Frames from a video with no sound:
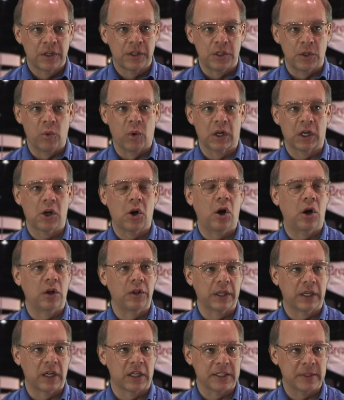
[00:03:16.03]
you want to call
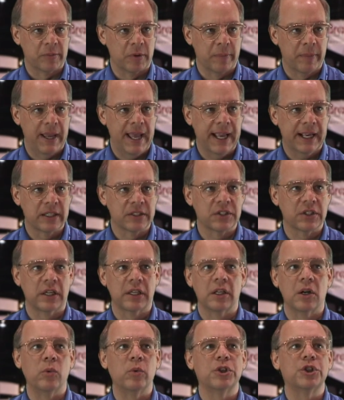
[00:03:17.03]
the customer back and
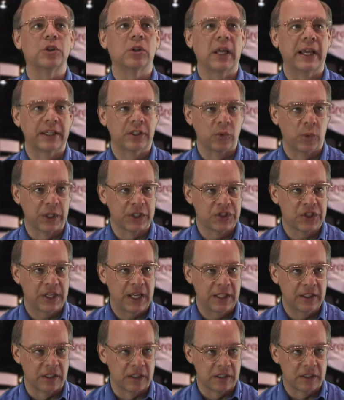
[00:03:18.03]
say, would you like to
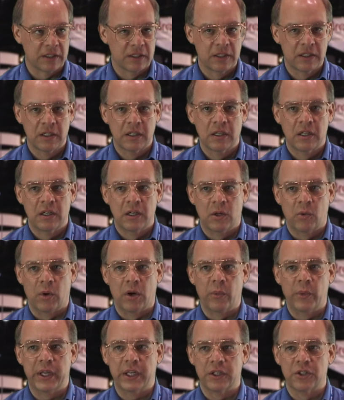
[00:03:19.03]
extend it?
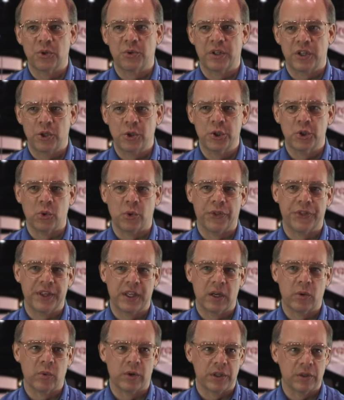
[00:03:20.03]
Well, we can do the usual
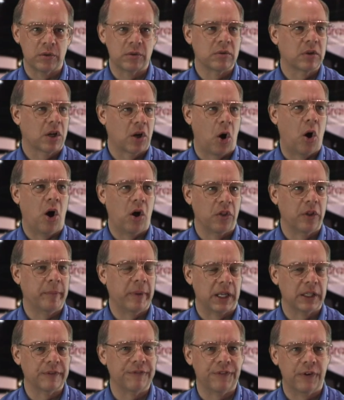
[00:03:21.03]
thing where you call them
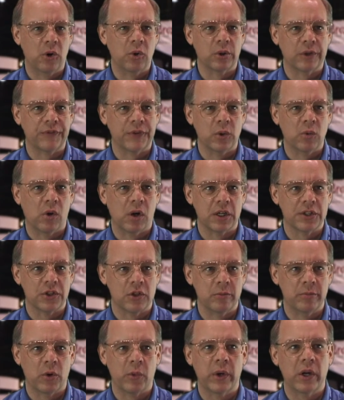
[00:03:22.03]
on the phone if you want
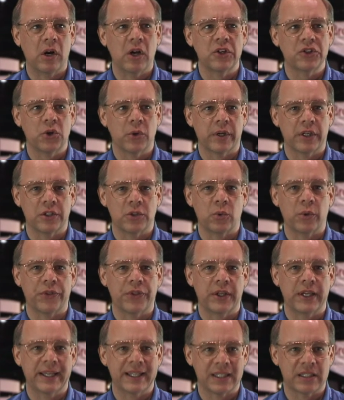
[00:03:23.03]
to, but we also can do a
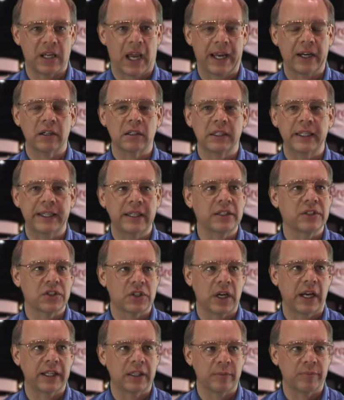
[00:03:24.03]
thing entirely
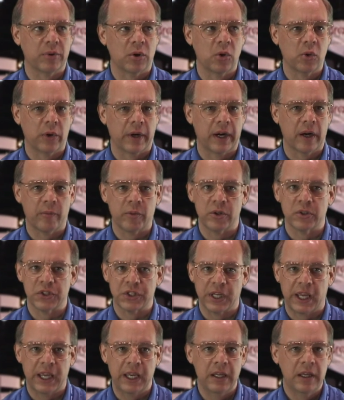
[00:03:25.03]
inside the program where you
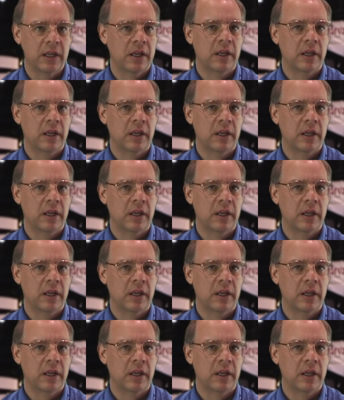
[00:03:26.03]
say,